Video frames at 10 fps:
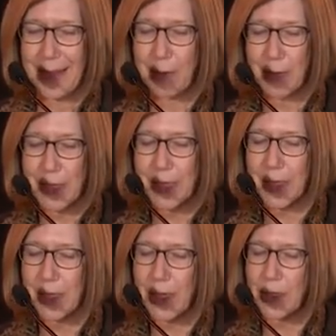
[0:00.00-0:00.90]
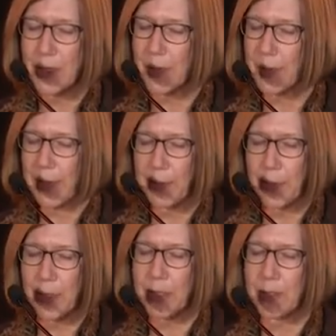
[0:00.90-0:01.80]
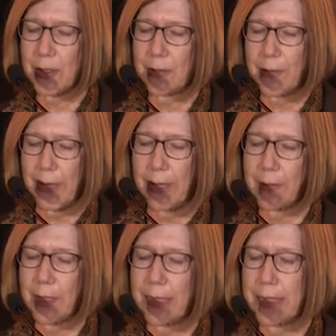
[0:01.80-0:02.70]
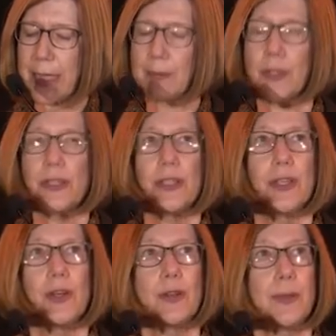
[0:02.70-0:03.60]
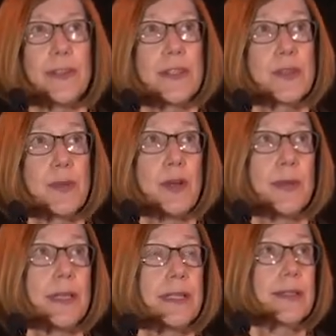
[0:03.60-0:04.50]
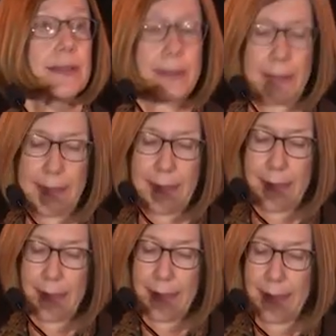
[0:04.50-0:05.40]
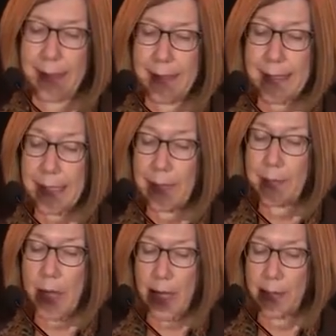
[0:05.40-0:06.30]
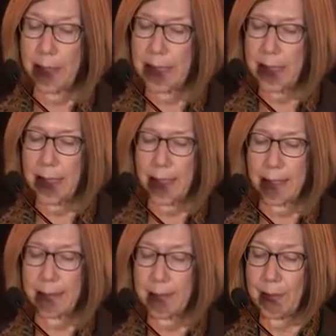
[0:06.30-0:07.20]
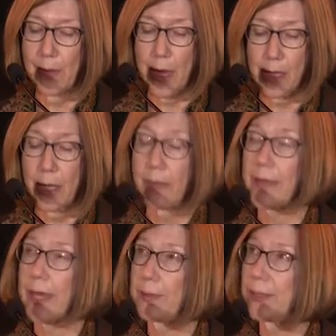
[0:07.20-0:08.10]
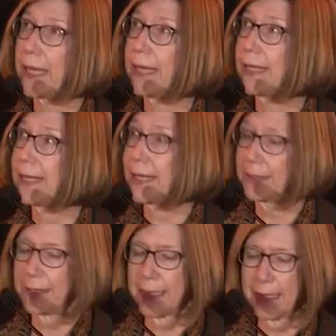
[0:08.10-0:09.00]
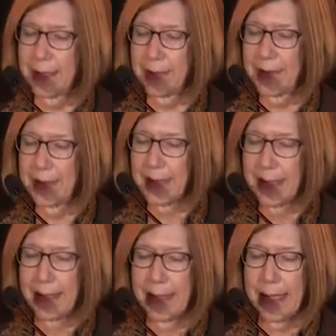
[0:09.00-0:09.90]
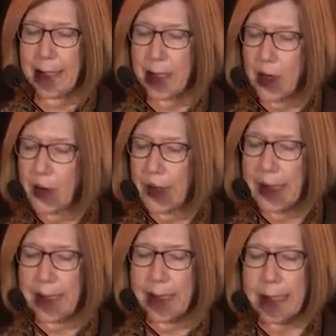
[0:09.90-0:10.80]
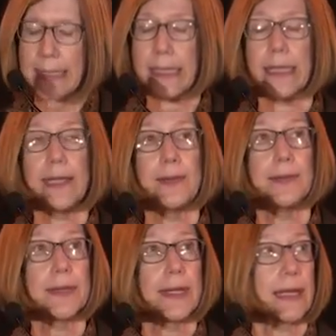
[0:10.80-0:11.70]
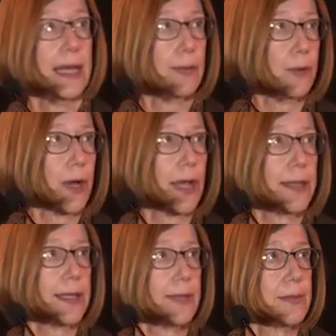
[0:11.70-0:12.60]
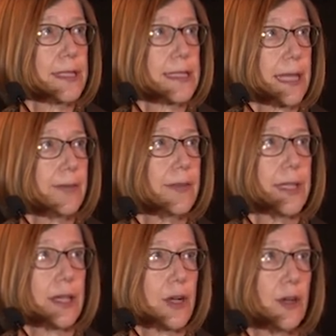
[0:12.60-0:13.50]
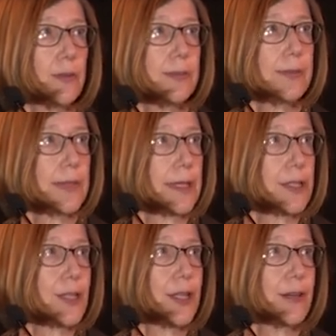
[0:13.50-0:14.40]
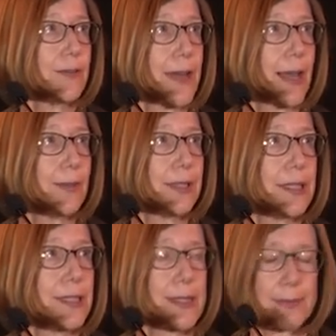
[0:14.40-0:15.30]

I want to close with my personal favorite Demo 2 Goldfish moment. Seeing Bob and Doug walk off that plane at Ellington and knowing that the team had brought them safely home to their families.